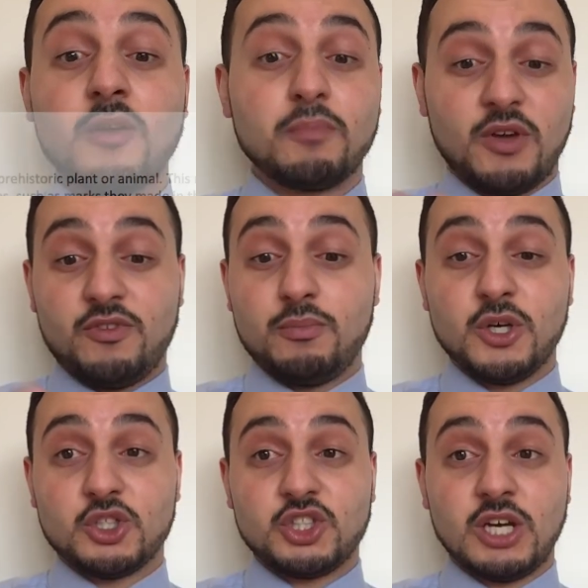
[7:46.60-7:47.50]
But if you
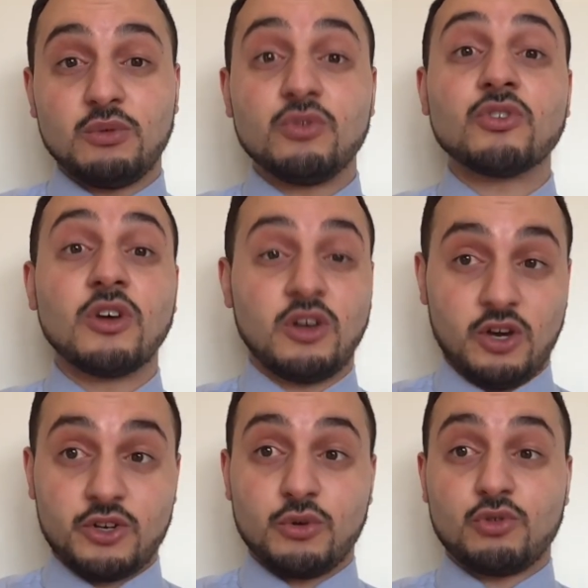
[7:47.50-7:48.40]
put shells,
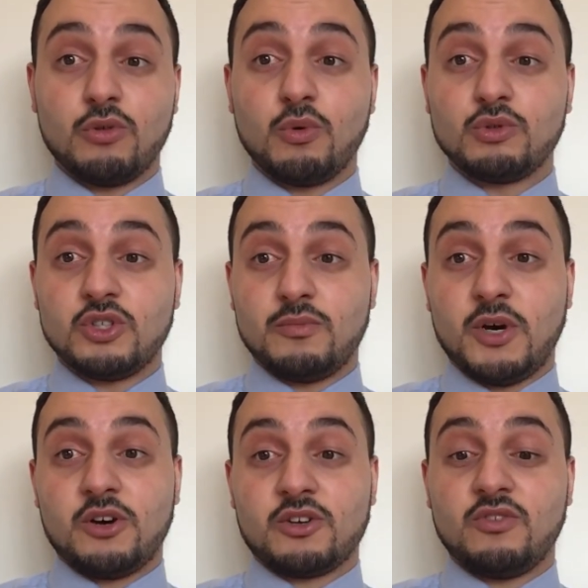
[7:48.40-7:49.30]
I'd also award you the
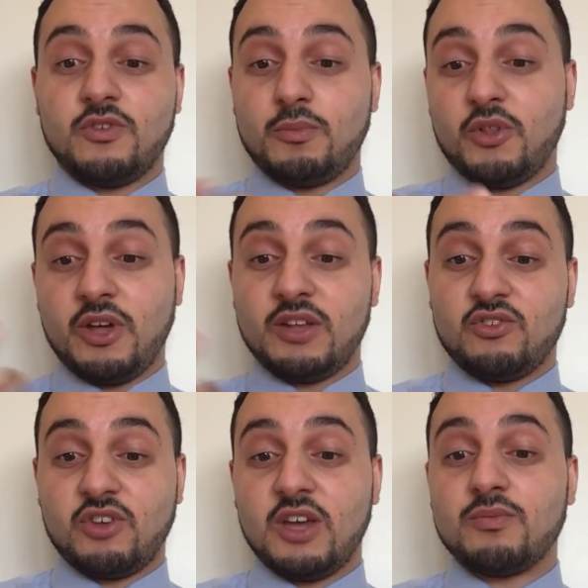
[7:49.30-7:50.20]
mark if you put that
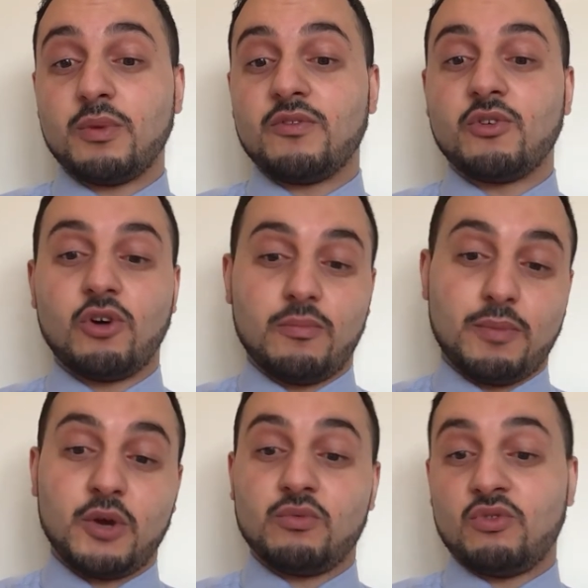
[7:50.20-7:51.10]
instead. But if you got
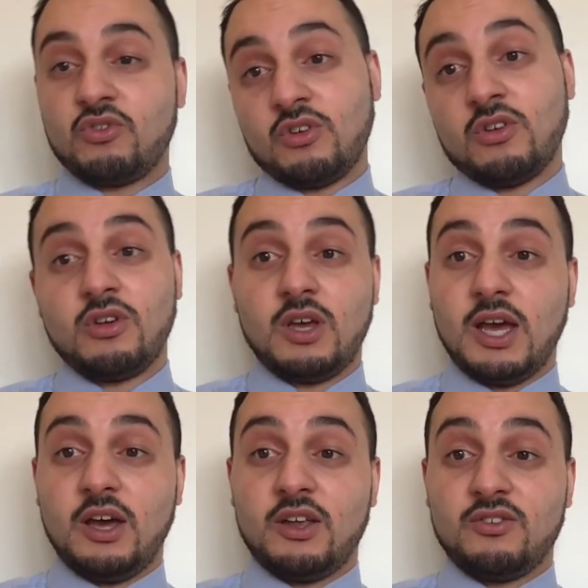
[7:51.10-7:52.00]
bones
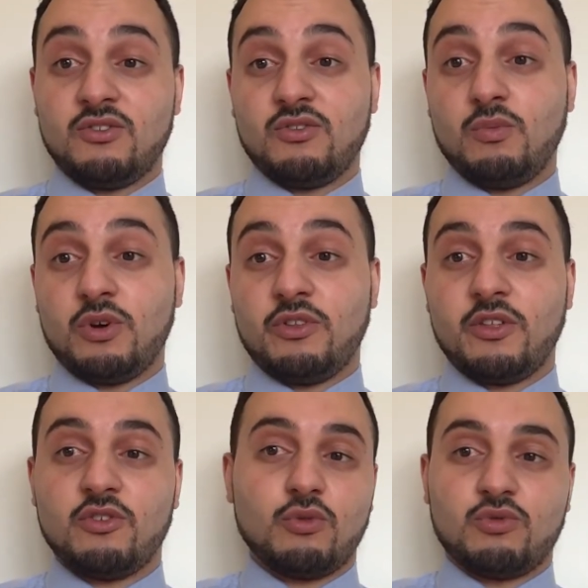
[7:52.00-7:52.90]
and one of the
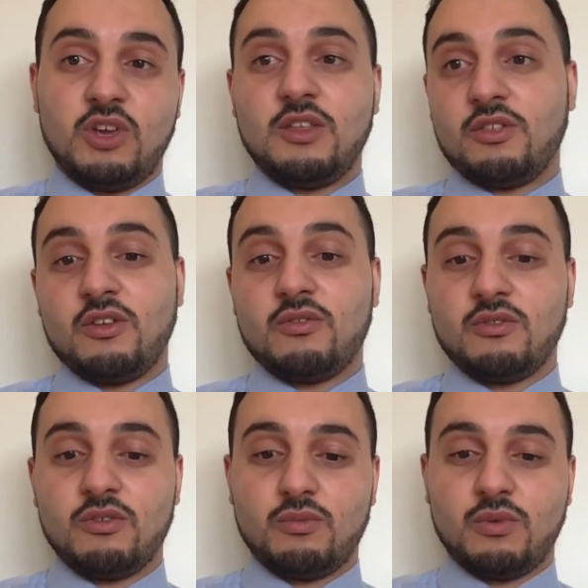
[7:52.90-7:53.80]
others, or teeth and
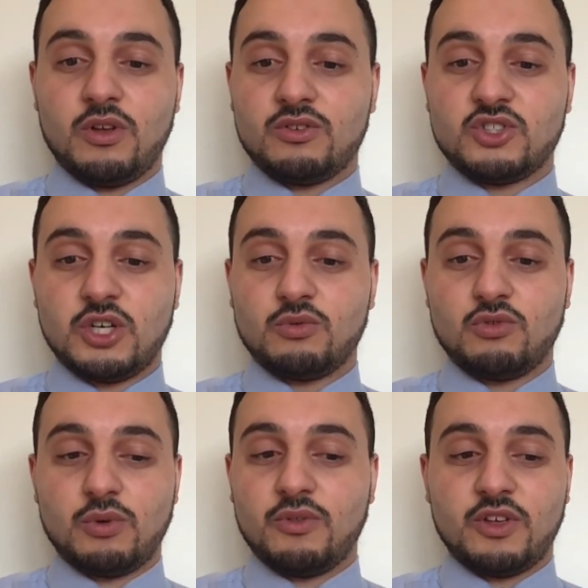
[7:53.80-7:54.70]
shells
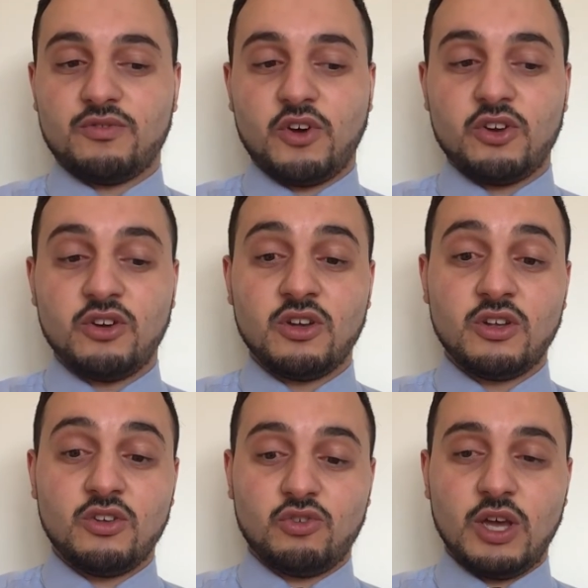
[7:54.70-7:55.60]
as well, that's fine.
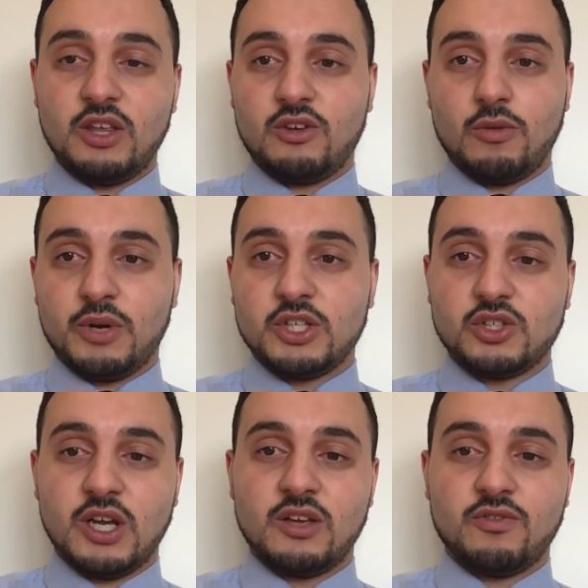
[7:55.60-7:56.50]
So any combination,
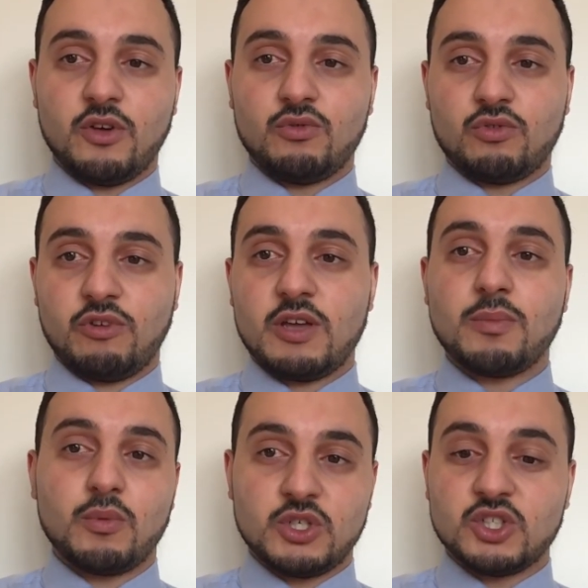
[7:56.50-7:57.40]
any of those 3,
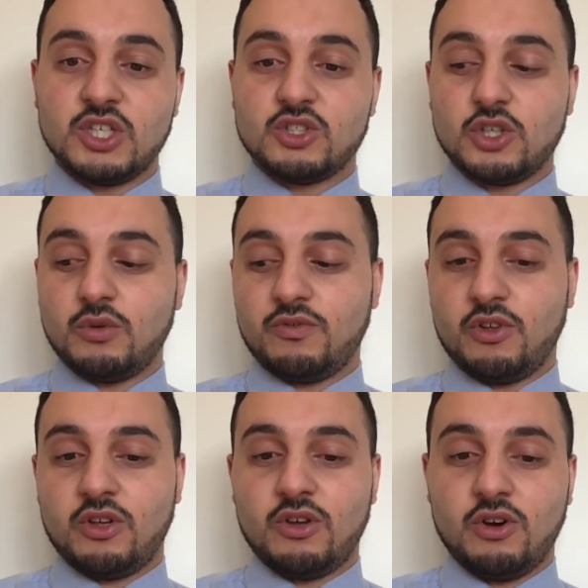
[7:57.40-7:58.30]
but we just need 2 of
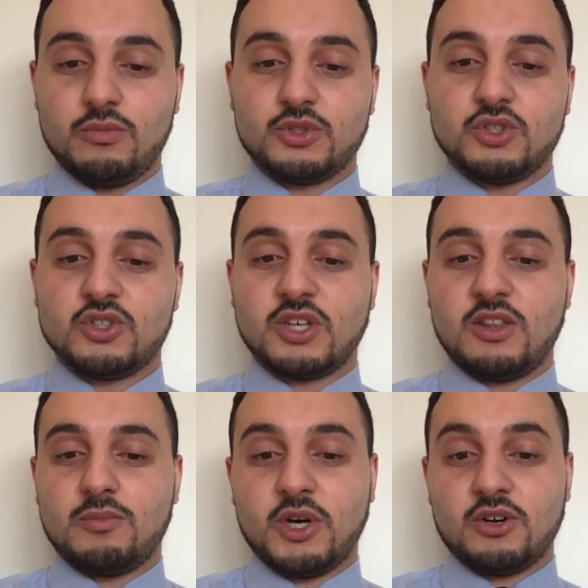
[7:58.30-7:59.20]
the options to get
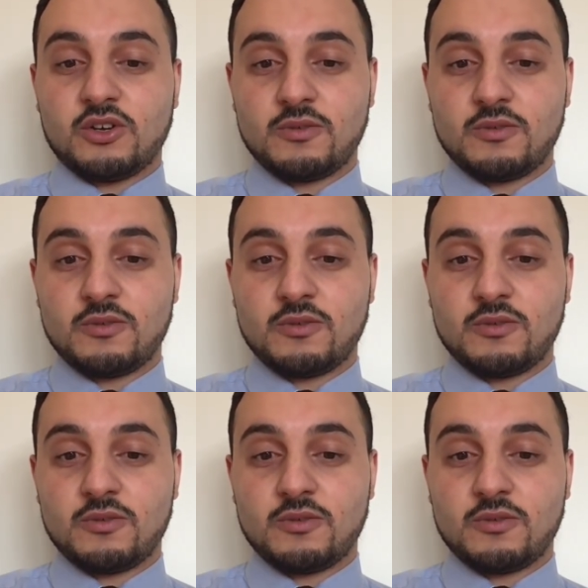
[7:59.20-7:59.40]
the mark.